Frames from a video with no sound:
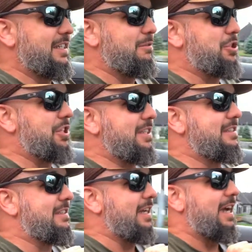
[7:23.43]
which
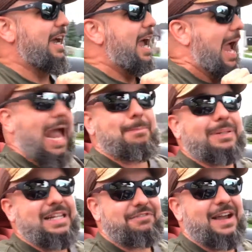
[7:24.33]
is
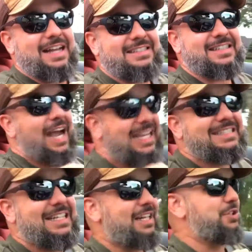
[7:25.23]
amply fast, I
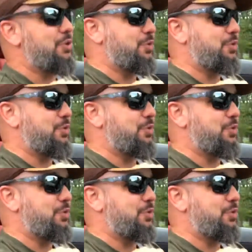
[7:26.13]
tell you.